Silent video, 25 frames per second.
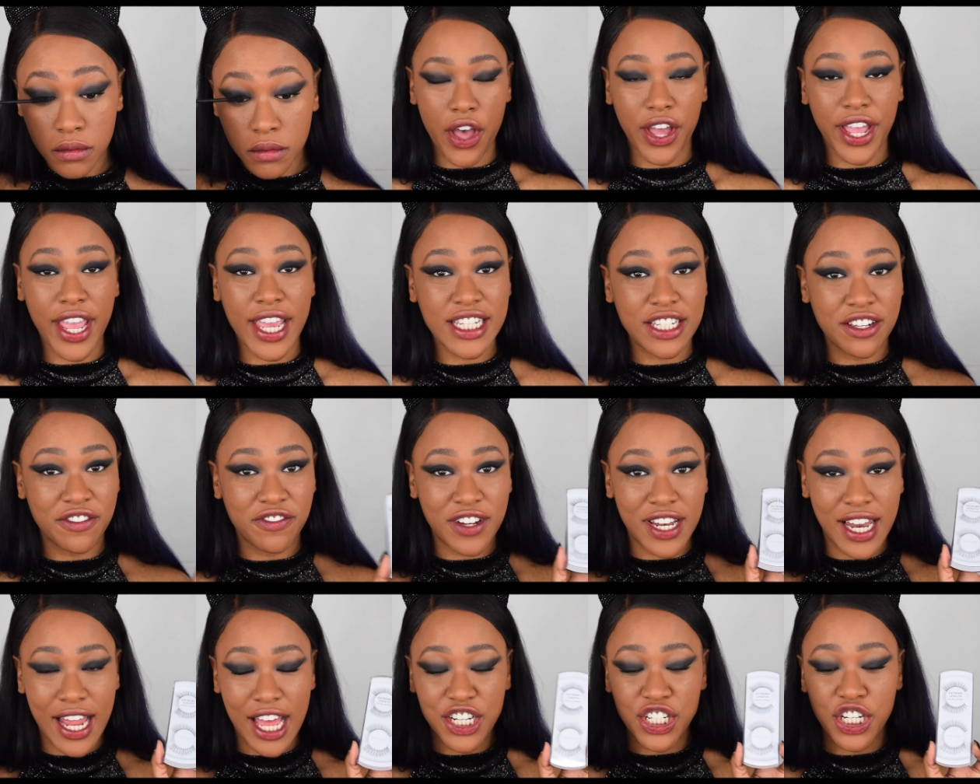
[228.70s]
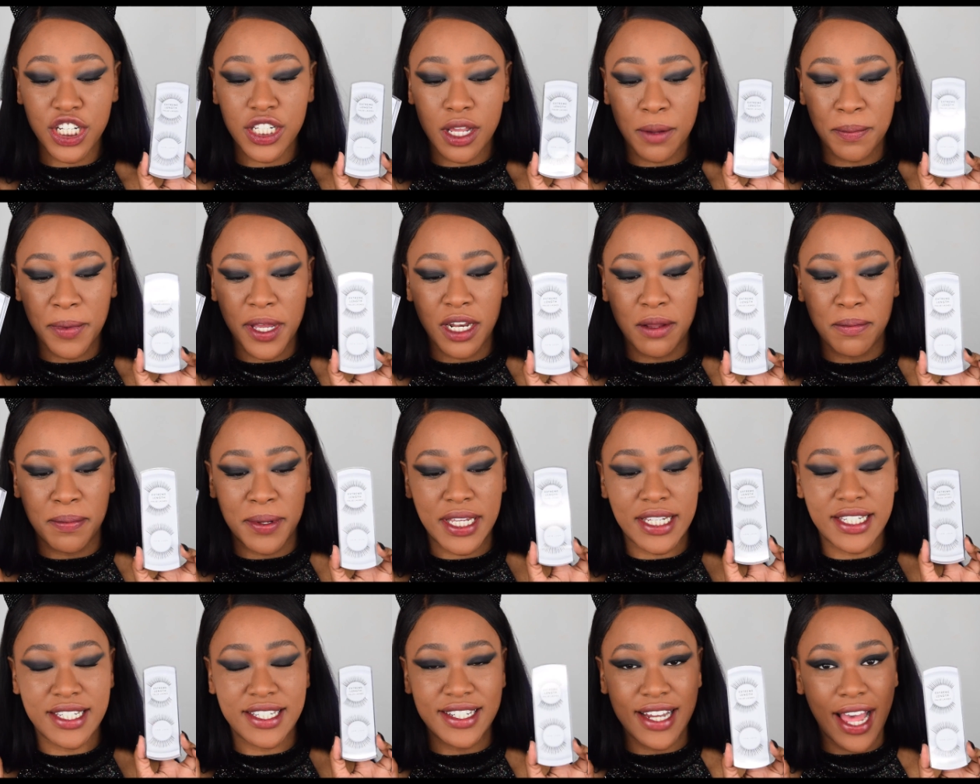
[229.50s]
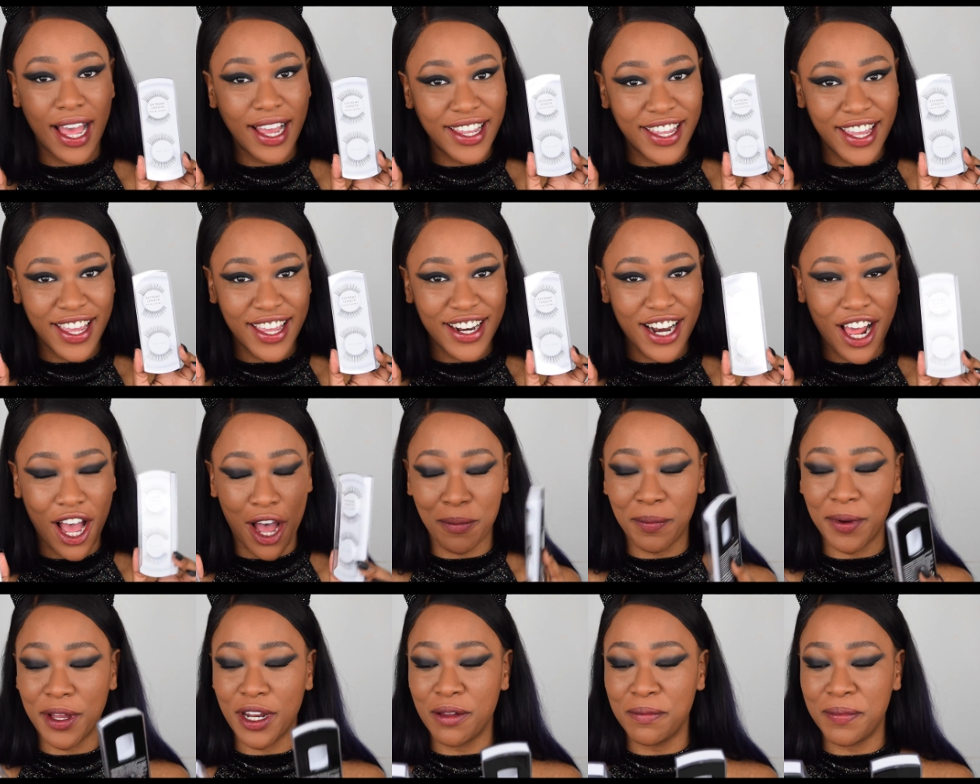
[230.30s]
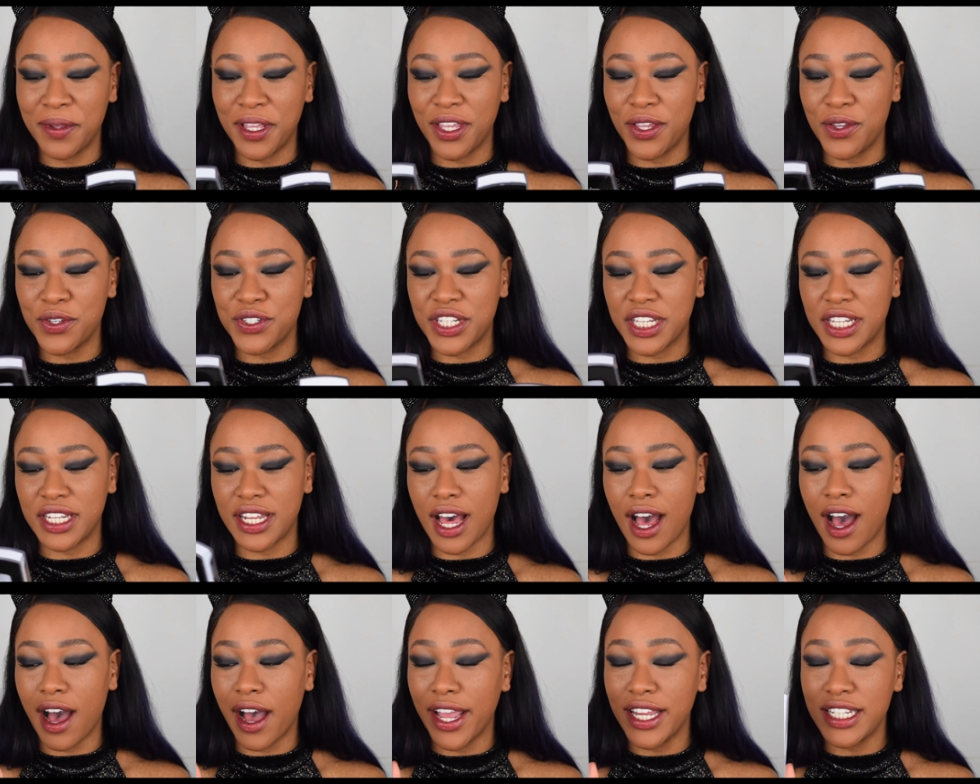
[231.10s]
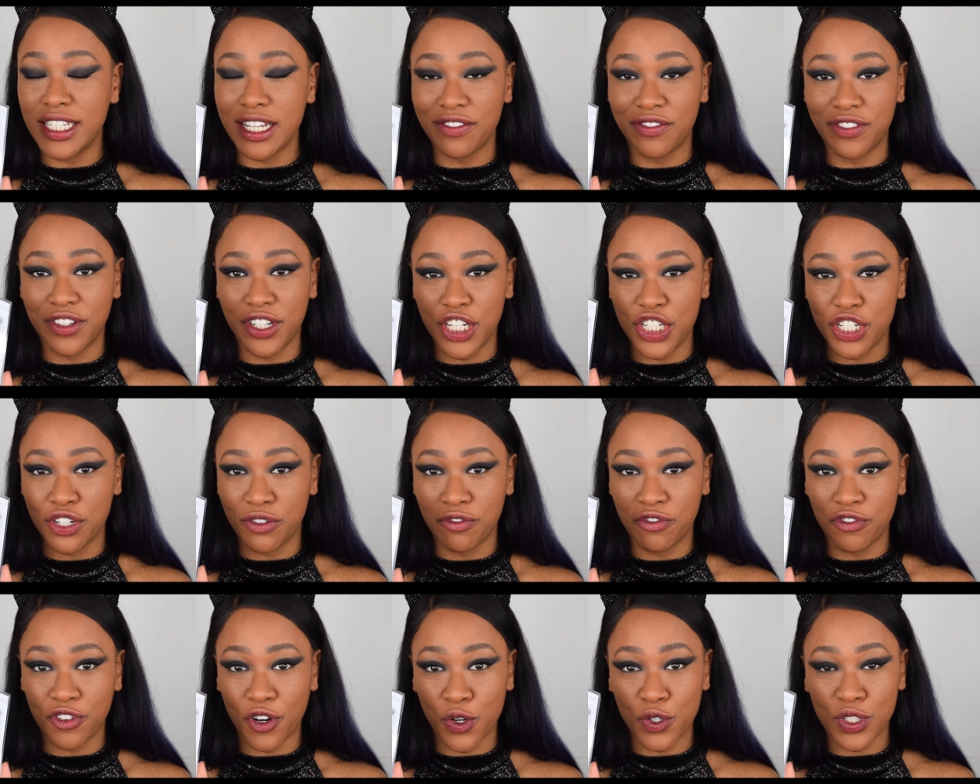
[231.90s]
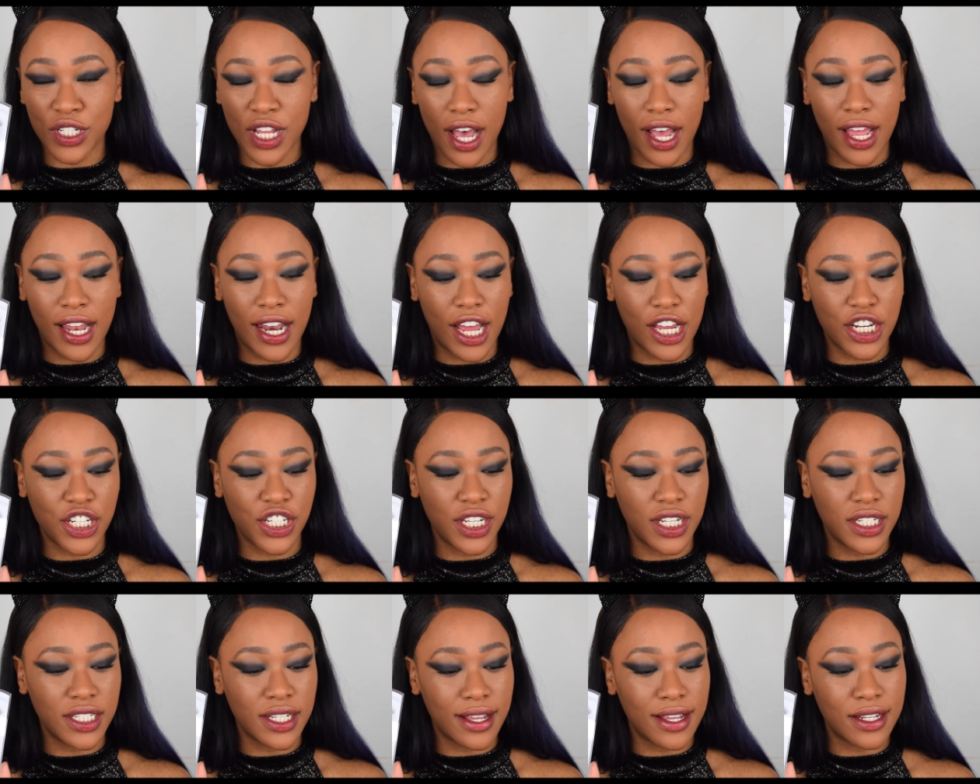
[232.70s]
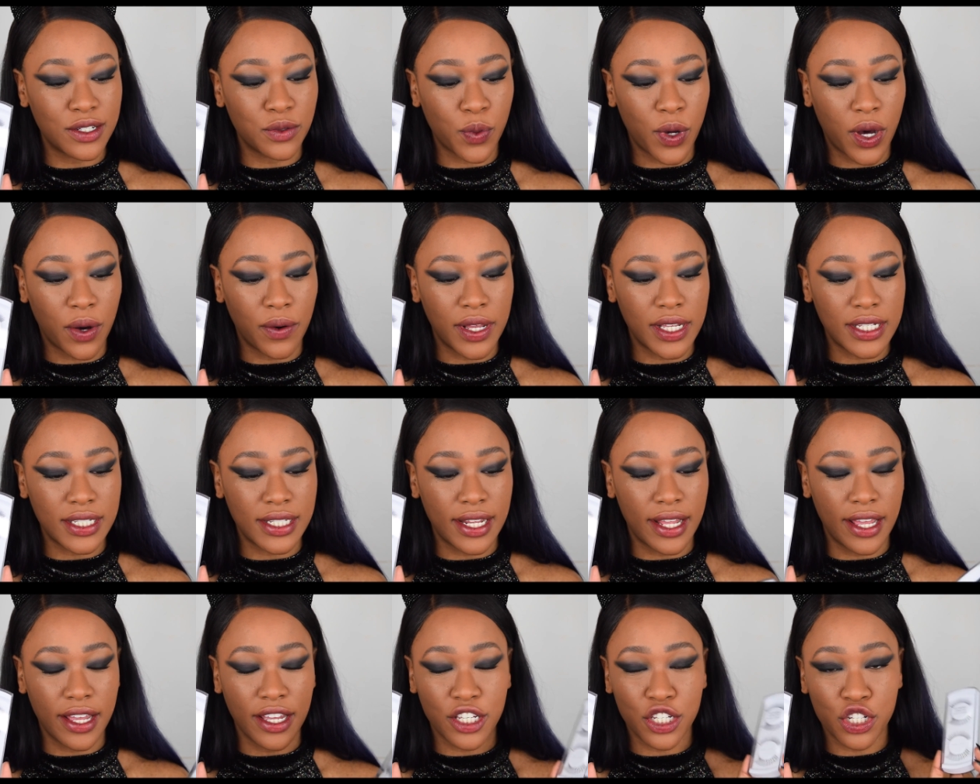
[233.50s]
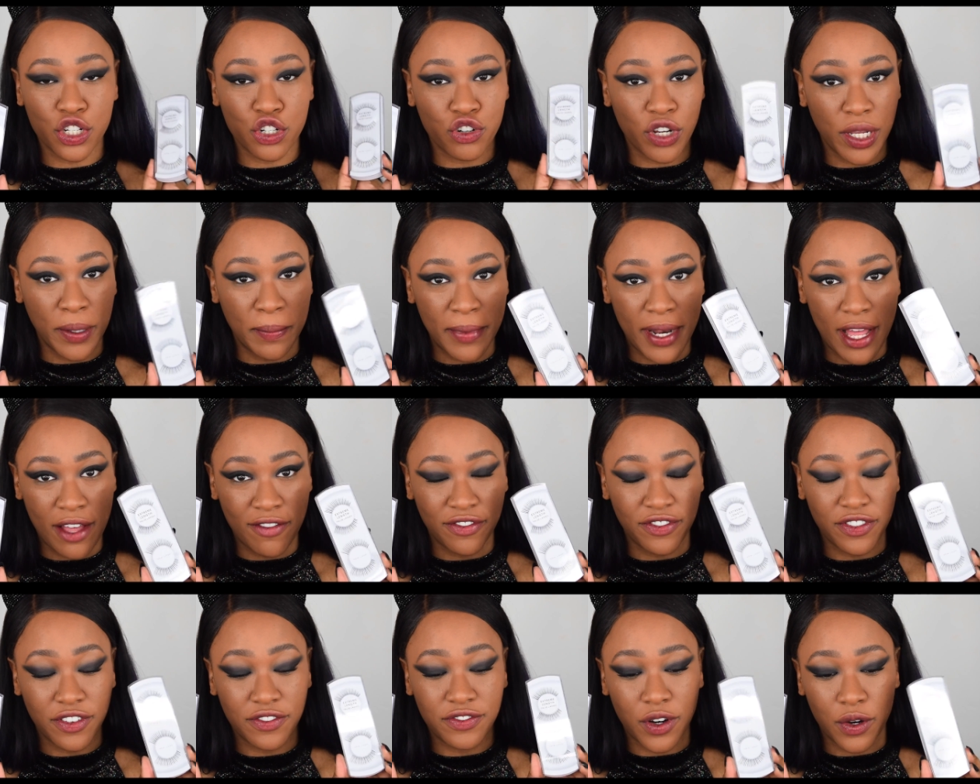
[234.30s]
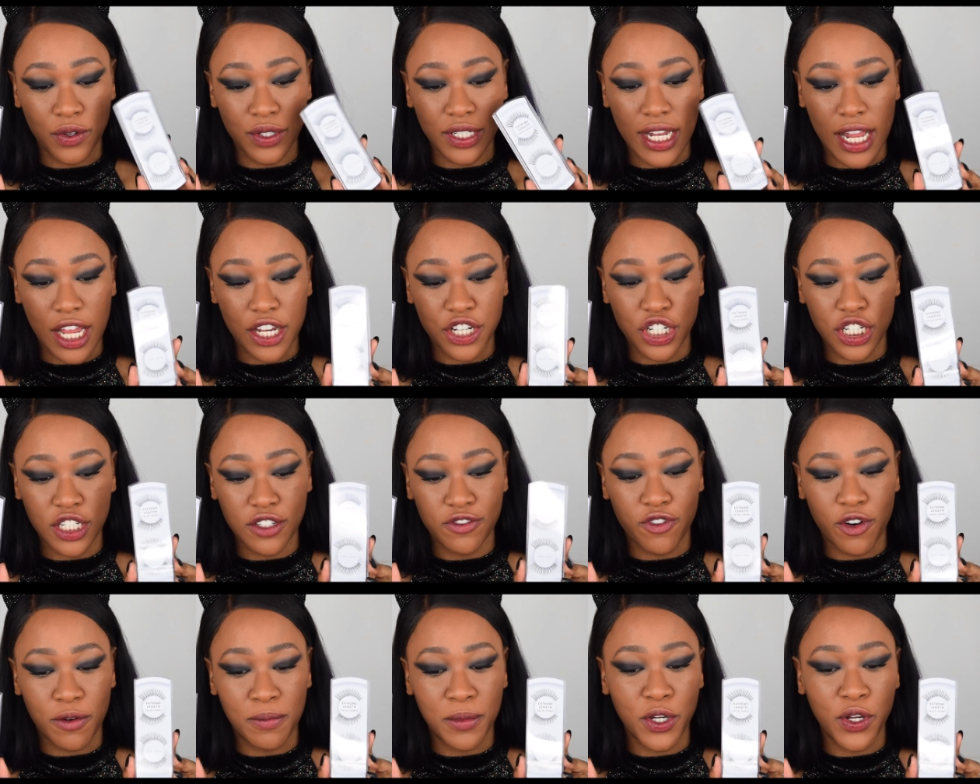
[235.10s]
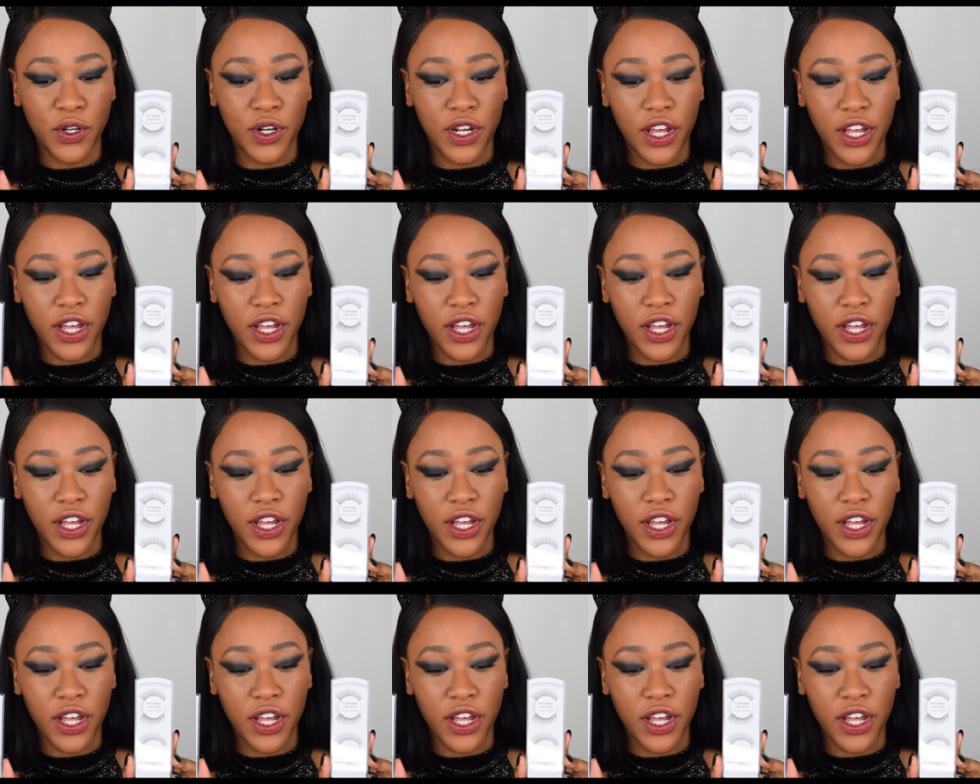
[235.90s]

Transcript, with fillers: Okay, so for lashes, I'm going to be stacking. I'm going to be using the high definition false eyelashes as well as the extreme length false lashes from New